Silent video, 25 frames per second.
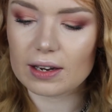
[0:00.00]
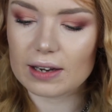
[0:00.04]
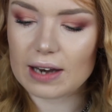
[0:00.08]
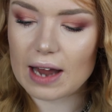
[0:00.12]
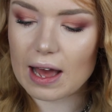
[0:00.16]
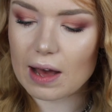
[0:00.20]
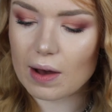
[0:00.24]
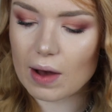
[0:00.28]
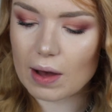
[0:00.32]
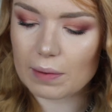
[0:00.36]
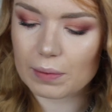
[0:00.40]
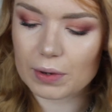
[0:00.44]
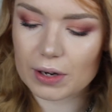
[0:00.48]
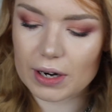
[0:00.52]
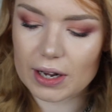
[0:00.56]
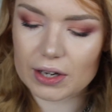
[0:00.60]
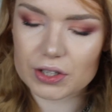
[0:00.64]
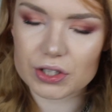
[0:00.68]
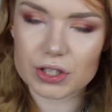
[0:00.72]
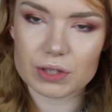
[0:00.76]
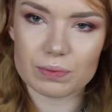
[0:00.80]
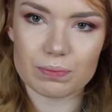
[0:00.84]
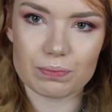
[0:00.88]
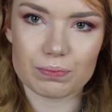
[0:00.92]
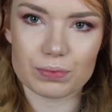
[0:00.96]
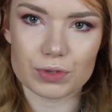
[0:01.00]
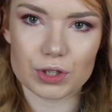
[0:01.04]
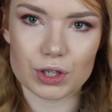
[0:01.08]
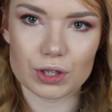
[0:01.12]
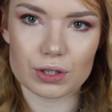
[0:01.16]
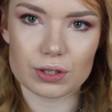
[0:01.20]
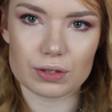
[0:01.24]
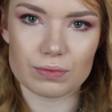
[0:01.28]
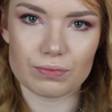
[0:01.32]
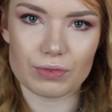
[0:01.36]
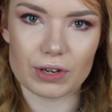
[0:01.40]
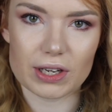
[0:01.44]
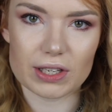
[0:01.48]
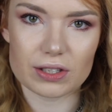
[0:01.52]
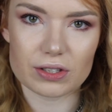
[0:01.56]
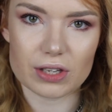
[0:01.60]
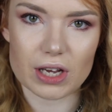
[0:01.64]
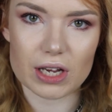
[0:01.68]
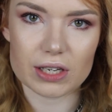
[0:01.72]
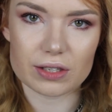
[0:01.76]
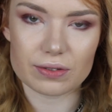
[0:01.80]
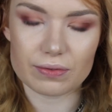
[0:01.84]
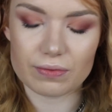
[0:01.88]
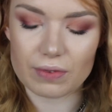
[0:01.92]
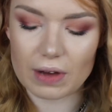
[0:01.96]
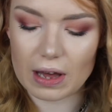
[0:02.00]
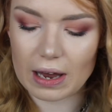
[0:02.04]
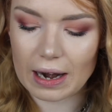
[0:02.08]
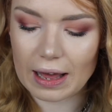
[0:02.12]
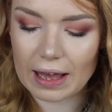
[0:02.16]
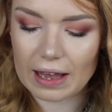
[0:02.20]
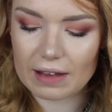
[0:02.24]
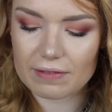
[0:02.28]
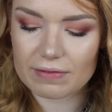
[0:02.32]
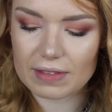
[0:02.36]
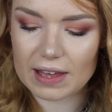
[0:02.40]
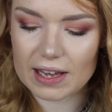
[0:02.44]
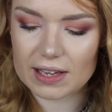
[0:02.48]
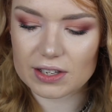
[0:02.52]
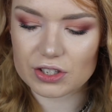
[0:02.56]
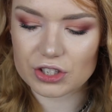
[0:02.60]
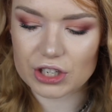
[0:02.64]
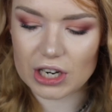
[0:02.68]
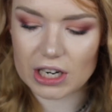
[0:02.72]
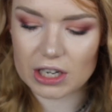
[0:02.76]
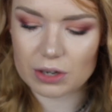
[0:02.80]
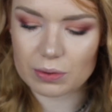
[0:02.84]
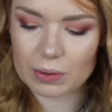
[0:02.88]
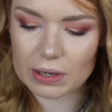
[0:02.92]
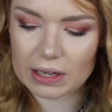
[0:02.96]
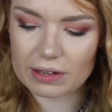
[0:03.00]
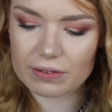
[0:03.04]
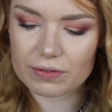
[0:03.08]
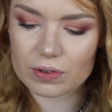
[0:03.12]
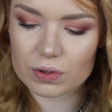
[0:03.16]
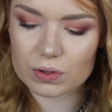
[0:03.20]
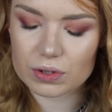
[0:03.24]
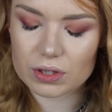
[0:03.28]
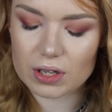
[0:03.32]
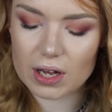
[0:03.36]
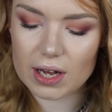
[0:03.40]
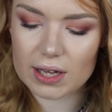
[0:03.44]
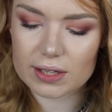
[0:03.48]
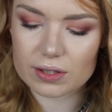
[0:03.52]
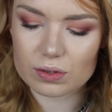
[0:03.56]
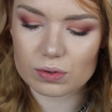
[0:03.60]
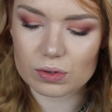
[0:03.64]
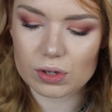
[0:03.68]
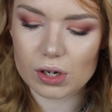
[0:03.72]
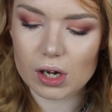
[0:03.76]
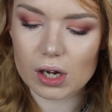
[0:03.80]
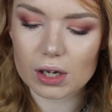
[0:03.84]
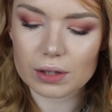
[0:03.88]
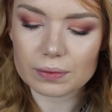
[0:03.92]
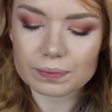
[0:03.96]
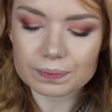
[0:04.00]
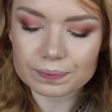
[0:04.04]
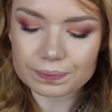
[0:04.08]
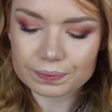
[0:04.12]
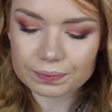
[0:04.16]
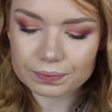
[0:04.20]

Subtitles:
Now I'm gonna actually do some research and find out if that is genuinely full size or not.